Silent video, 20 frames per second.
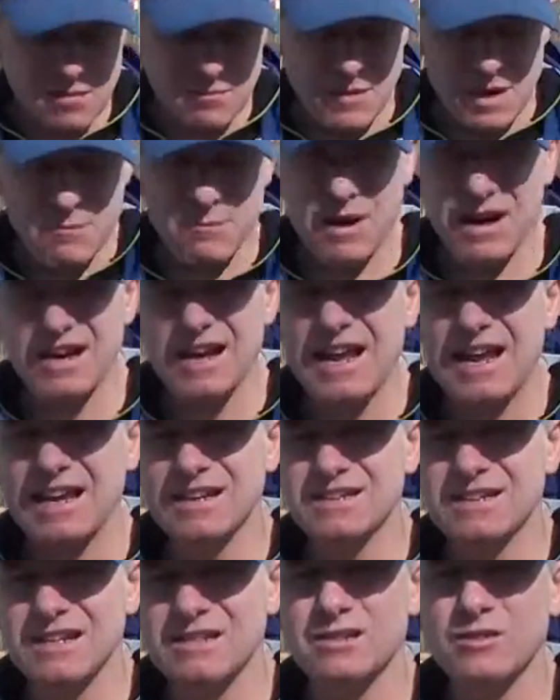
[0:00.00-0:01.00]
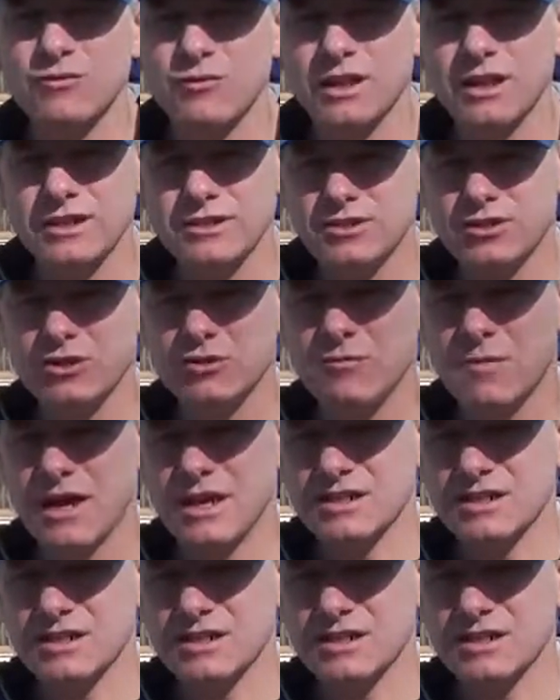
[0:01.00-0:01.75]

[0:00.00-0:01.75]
my butt hand doesn't really do